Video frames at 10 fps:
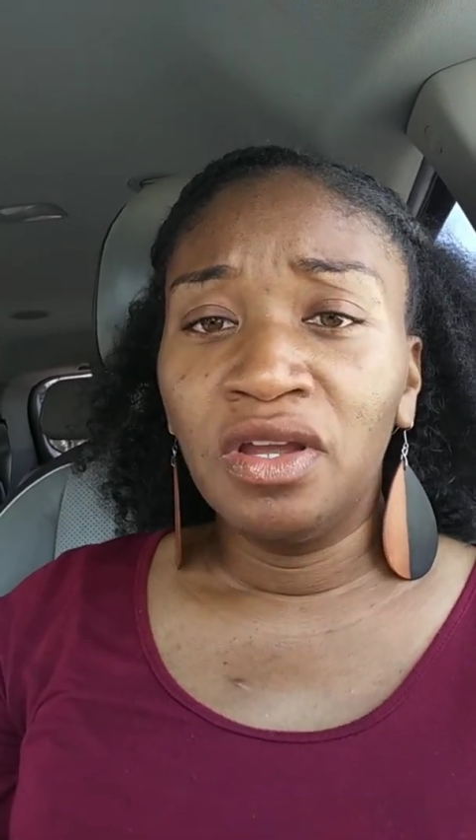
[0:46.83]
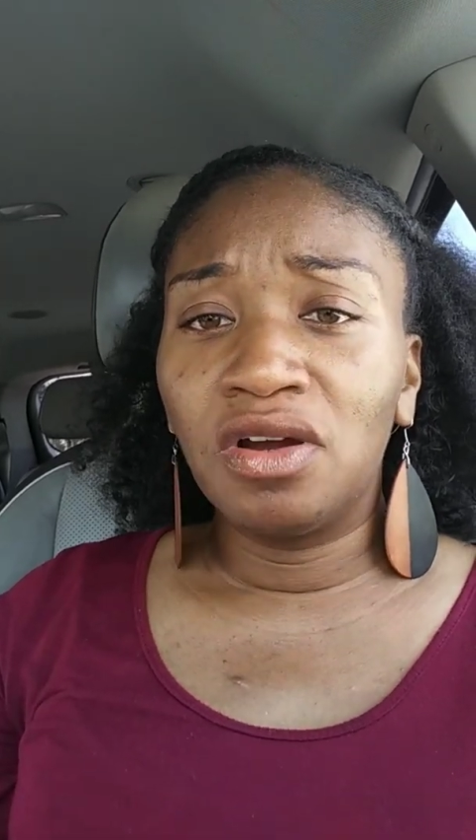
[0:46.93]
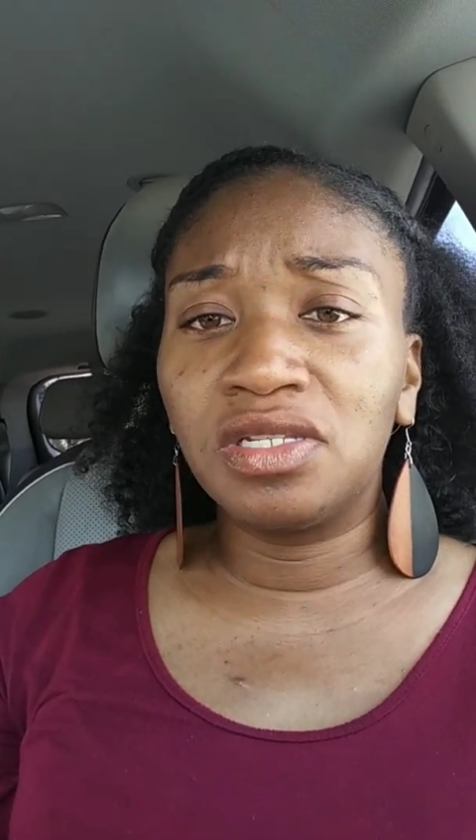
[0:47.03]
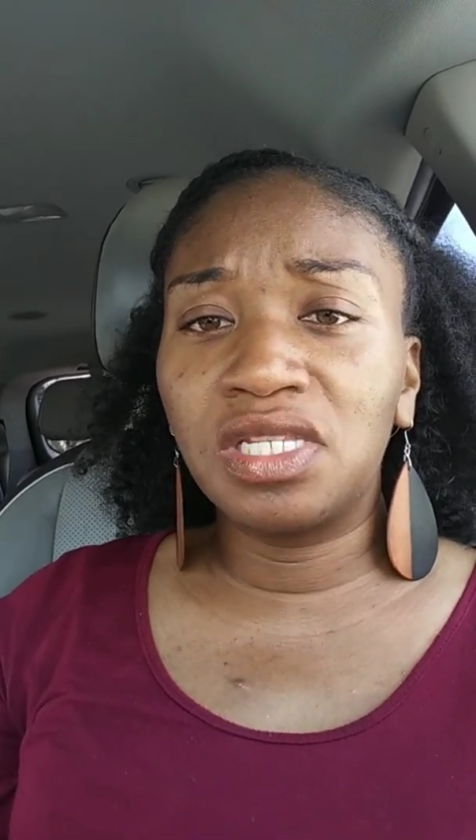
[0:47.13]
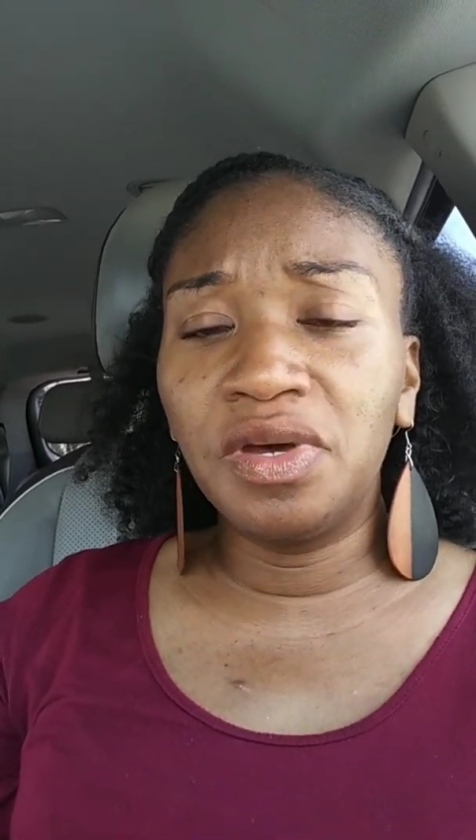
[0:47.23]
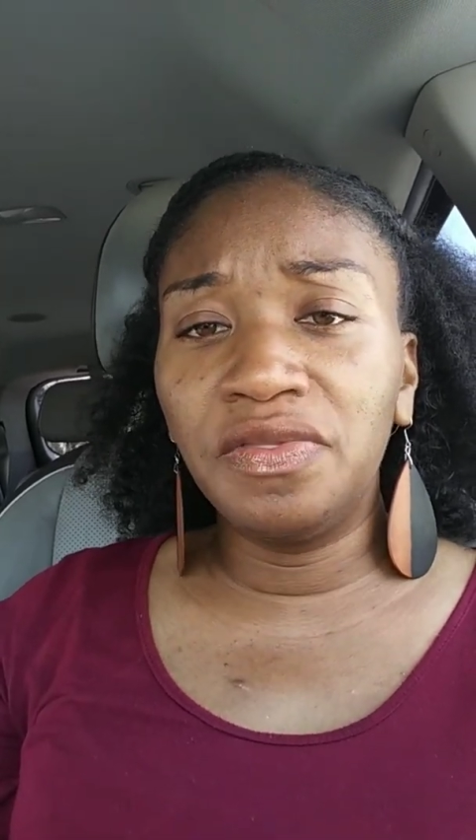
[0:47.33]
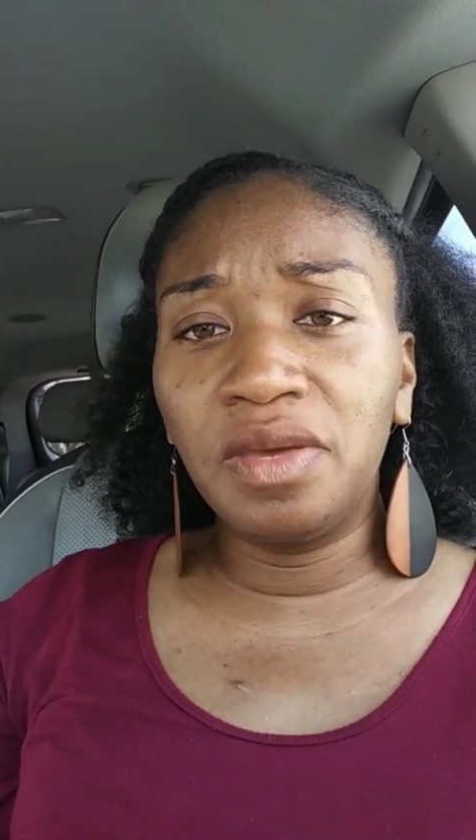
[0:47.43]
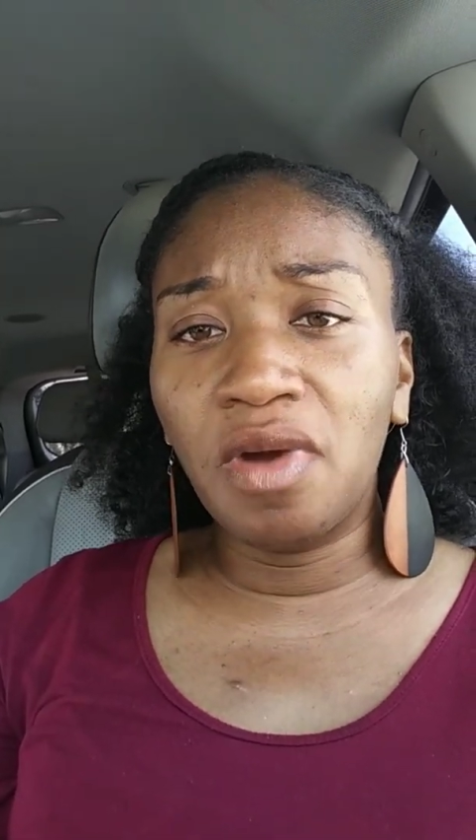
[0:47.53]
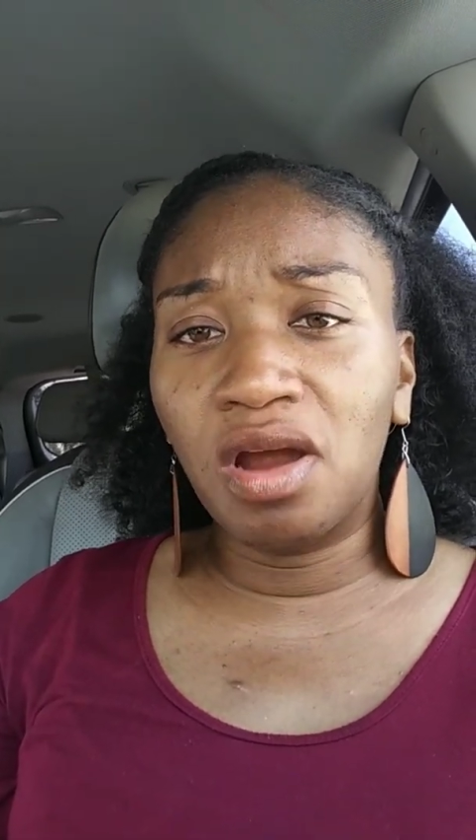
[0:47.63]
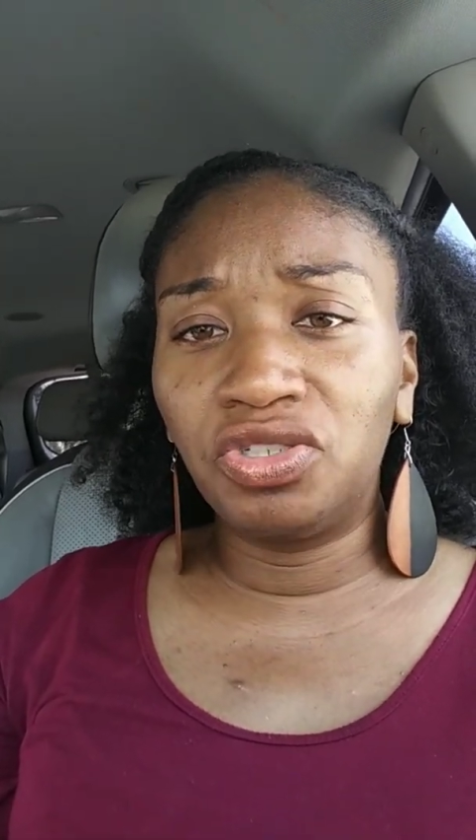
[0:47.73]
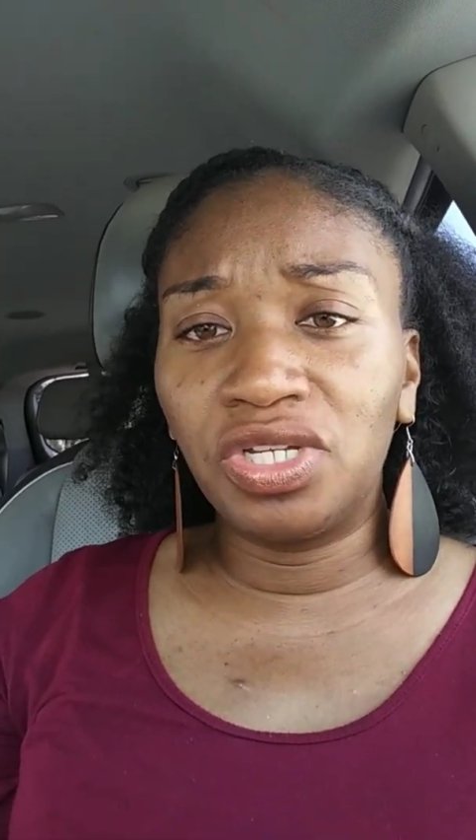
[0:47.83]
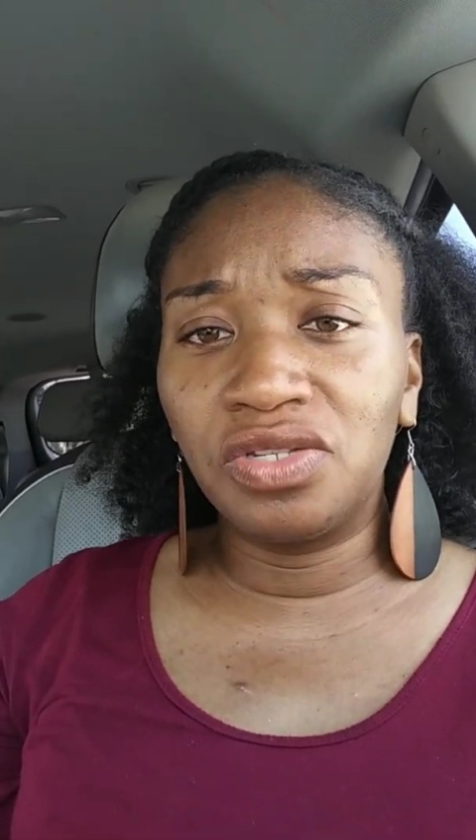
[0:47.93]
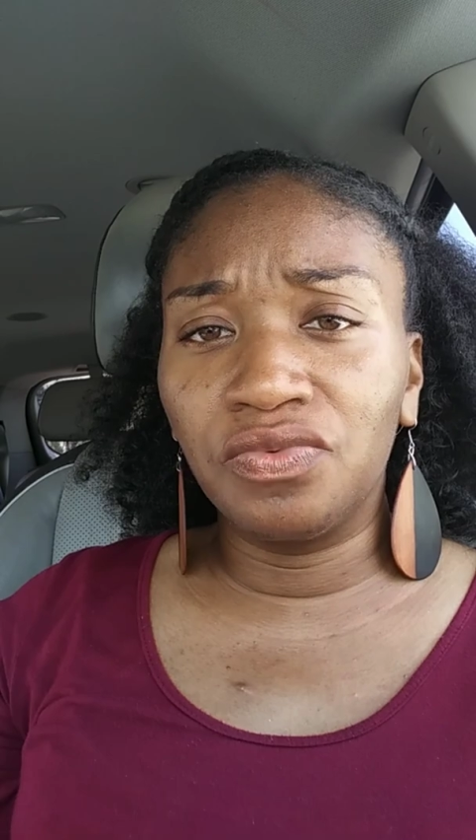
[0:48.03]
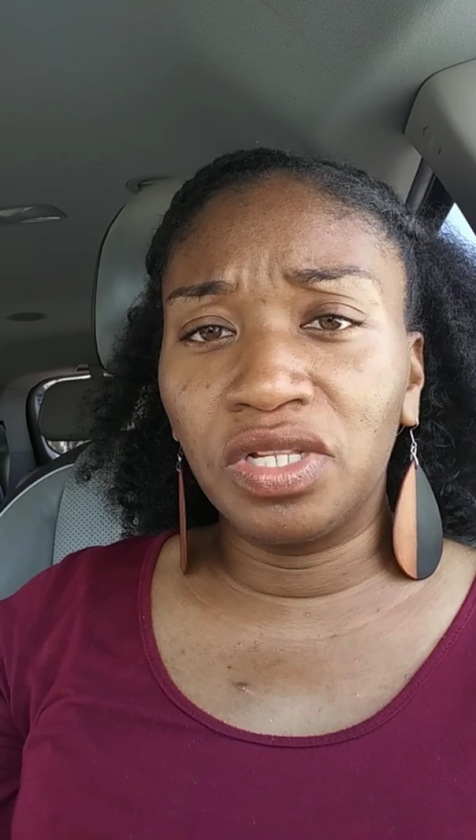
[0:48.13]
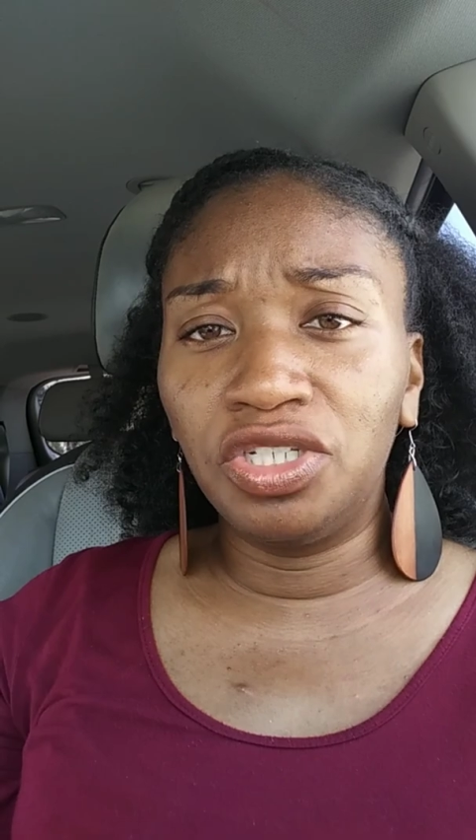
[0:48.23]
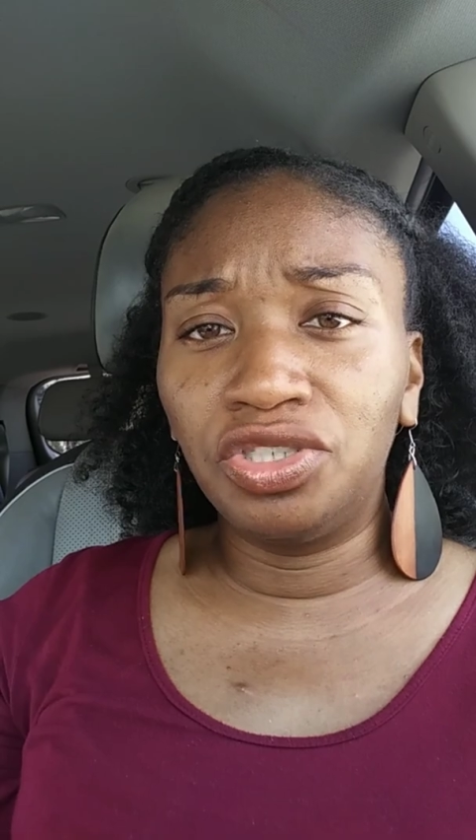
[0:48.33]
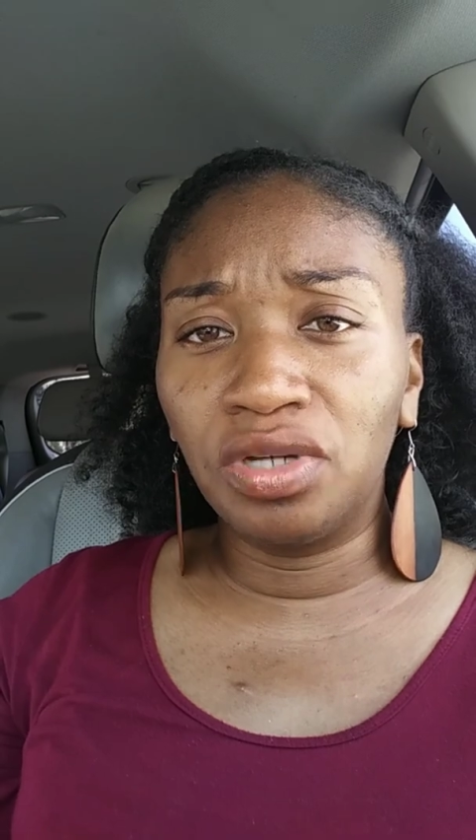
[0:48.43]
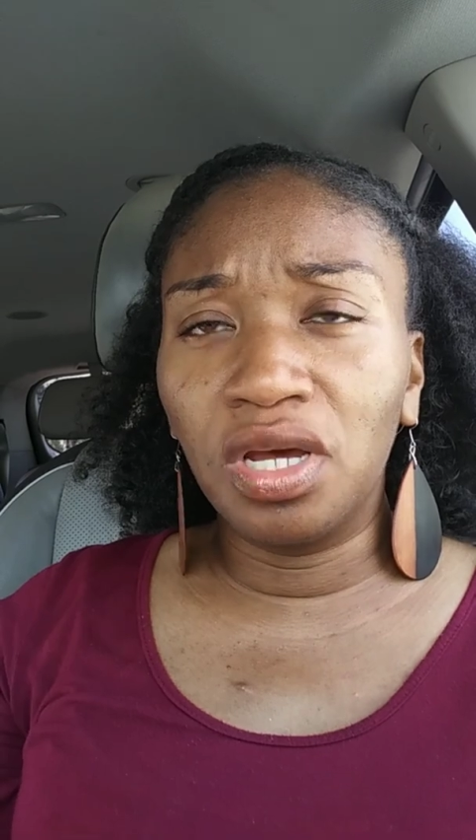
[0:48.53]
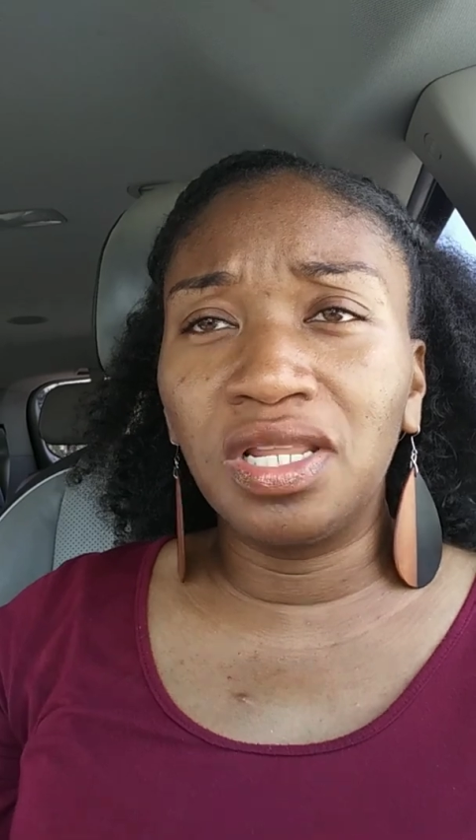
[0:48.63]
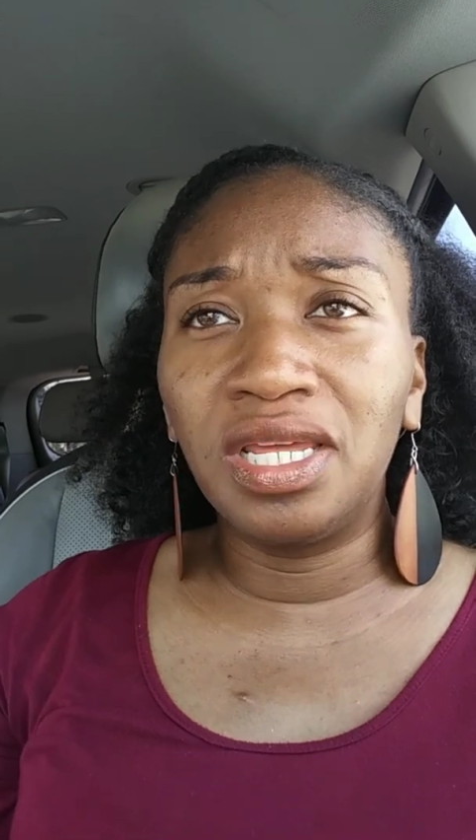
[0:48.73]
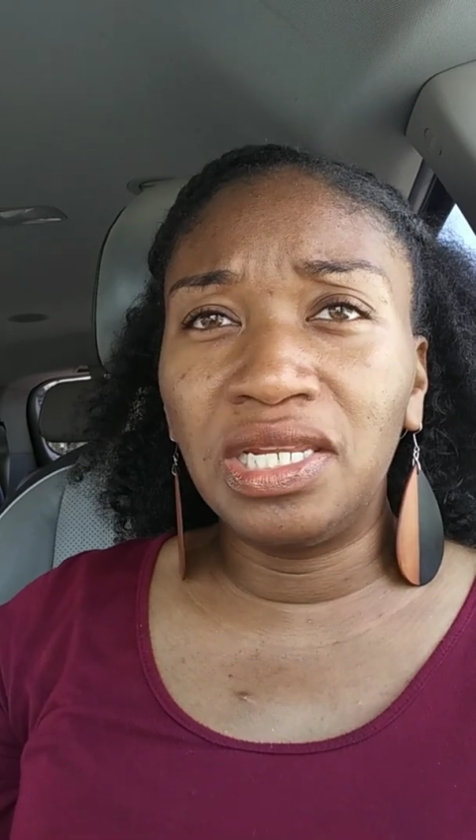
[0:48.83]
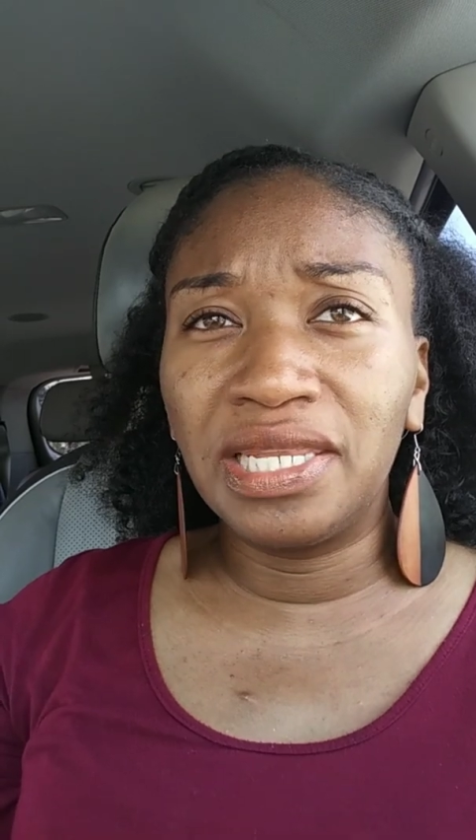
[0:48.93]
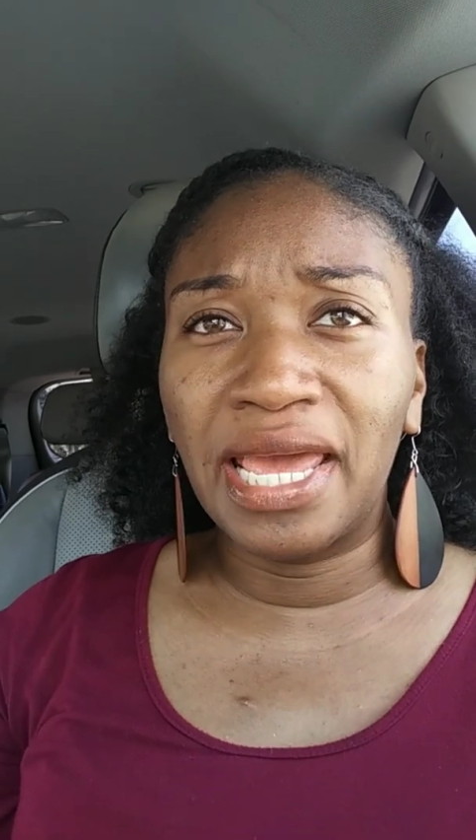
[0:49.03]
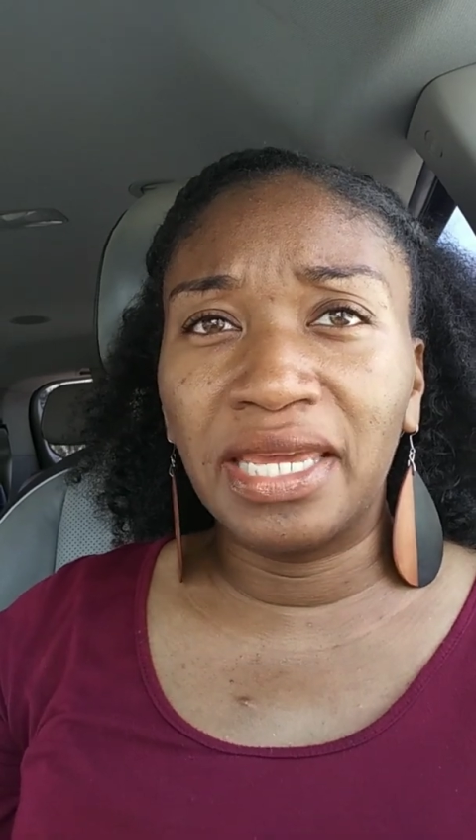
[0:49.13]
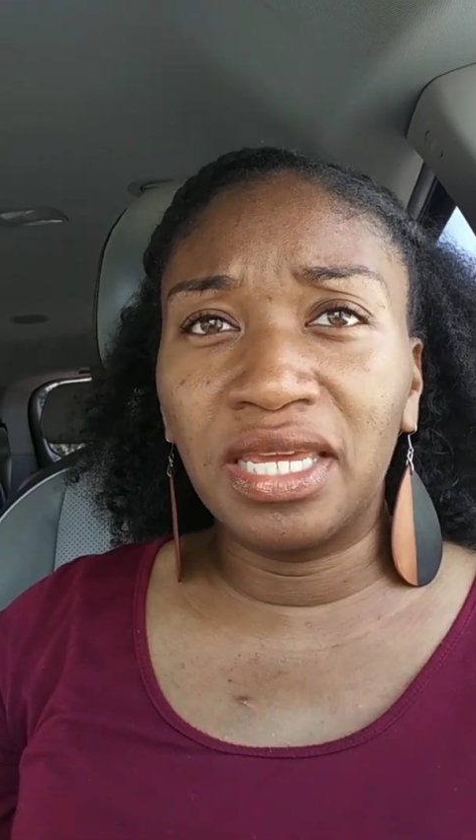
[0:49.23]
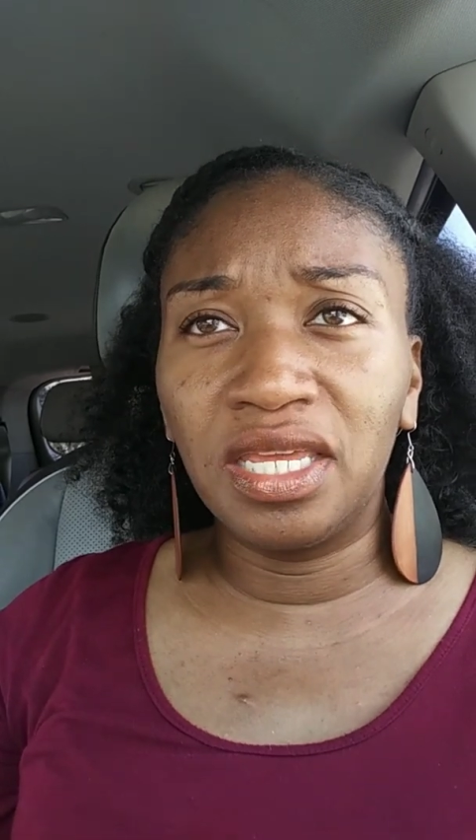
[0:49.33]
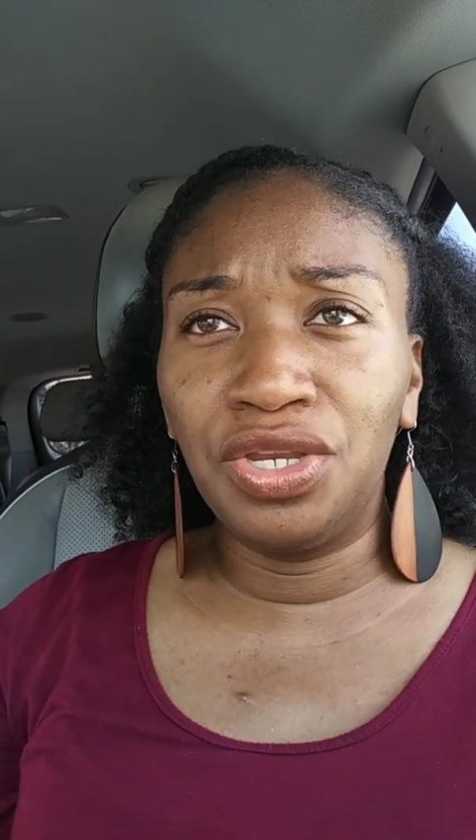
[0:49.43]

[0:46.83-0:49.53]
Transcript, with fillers: or some of them are just really struggling, like,